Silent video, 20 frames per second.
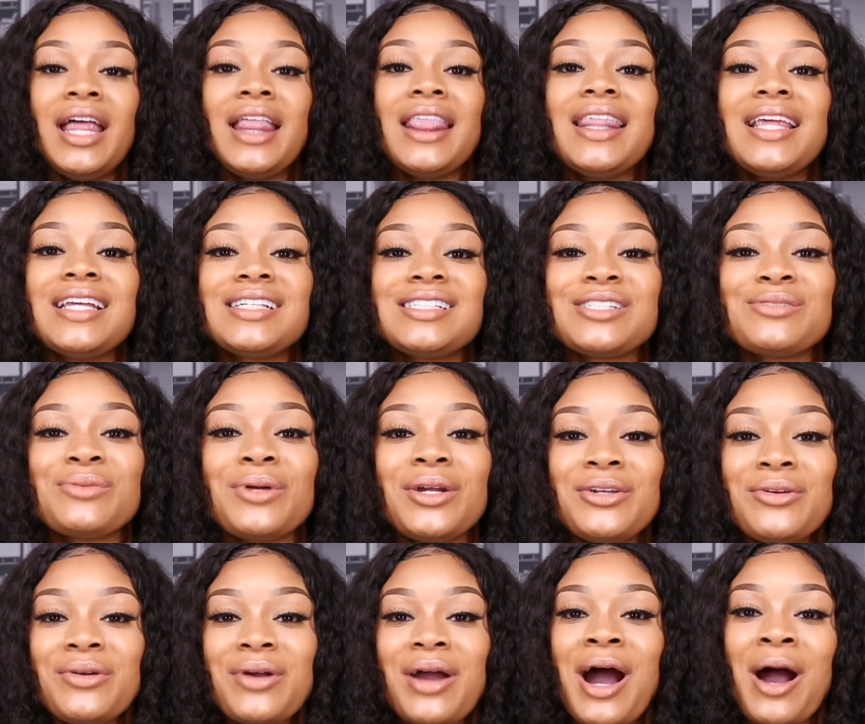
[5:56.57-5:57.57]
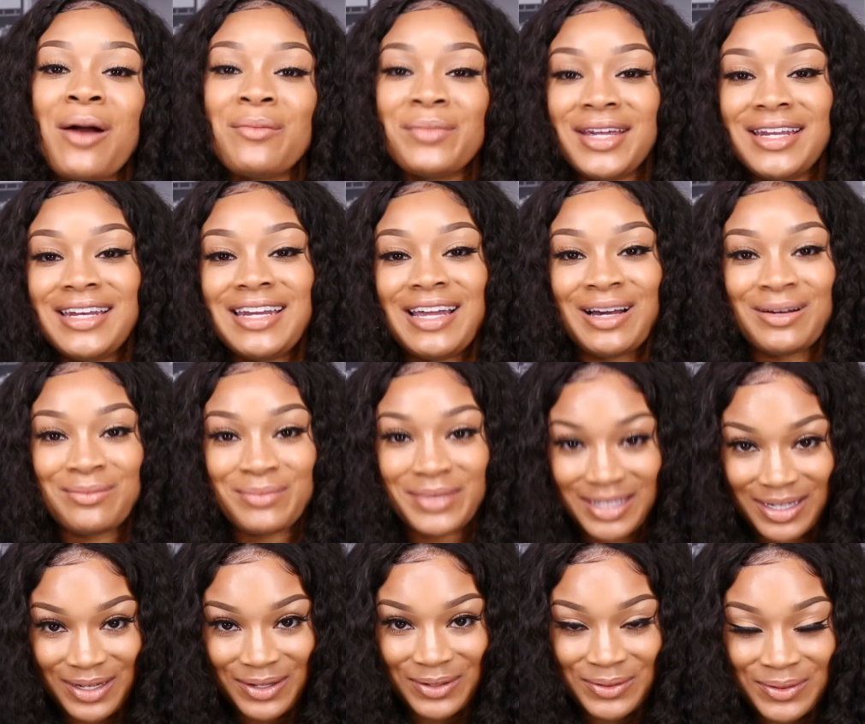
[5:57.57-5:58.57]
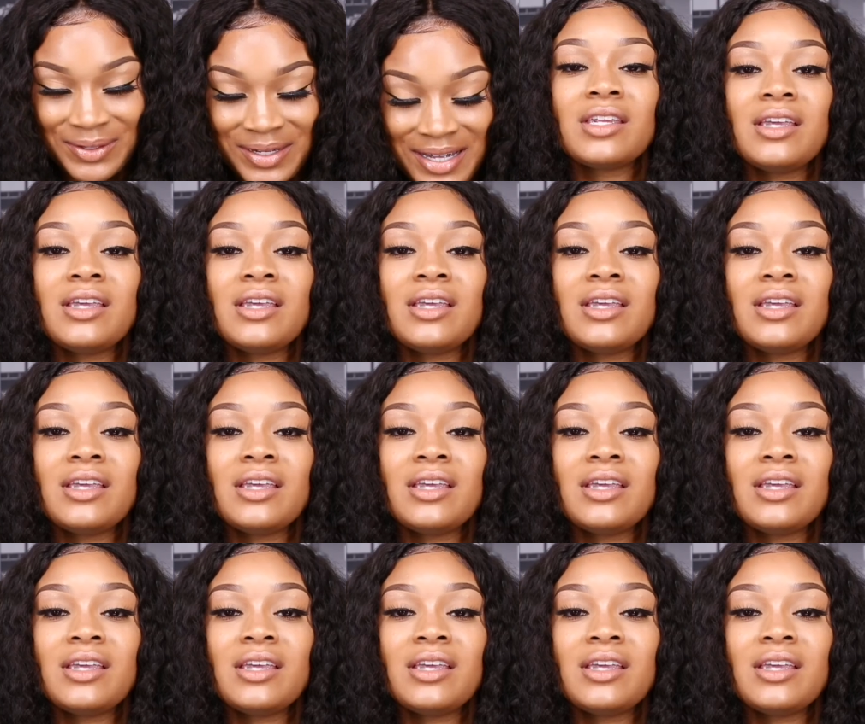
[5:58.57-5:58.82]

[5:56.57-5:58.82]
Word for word: this is where you comment down below.